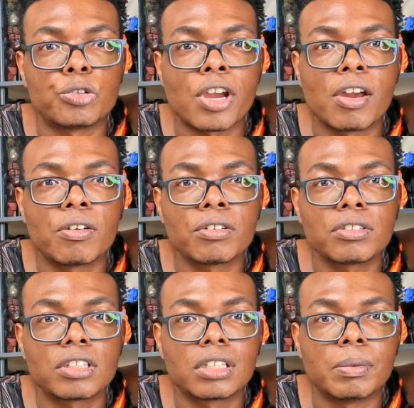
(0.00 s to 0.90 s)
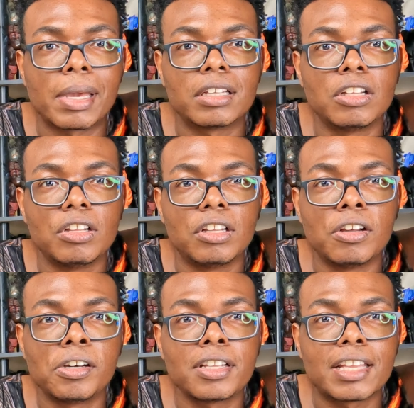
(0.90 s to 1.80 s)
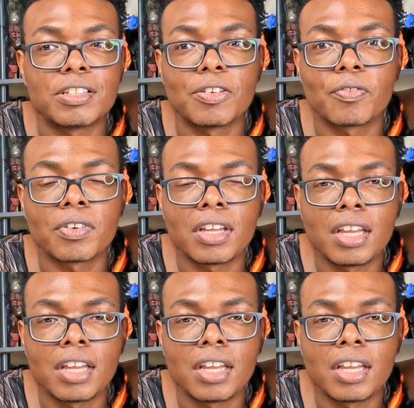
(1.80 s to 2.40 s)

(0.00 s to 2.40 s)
trailer to make it look good, as if